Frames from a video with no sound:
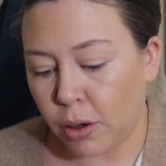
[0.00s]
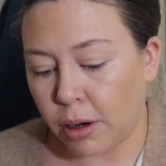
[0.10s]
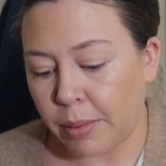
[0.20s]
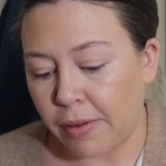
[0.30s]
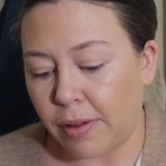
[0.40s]

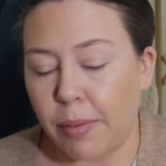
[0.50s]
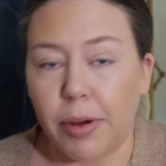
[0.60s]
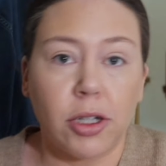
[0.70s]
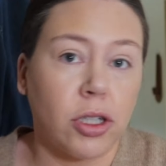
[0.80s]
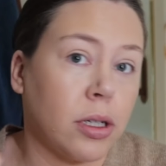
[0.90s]
or my flat
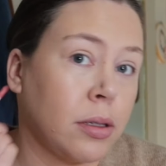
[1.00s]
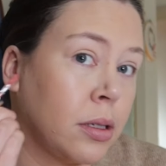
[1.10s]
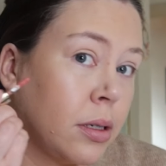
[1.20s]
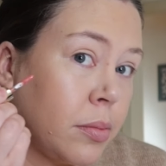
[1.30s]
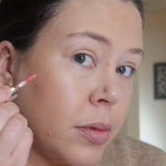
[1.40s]
brush. I'm
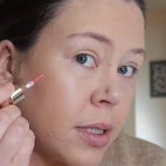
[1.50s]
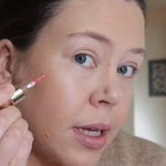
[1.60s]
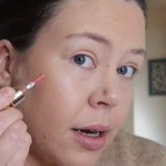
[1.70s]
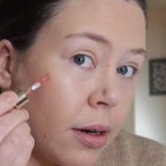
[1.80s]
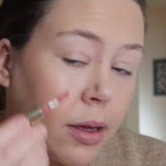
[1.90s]

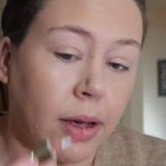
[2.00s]
scared.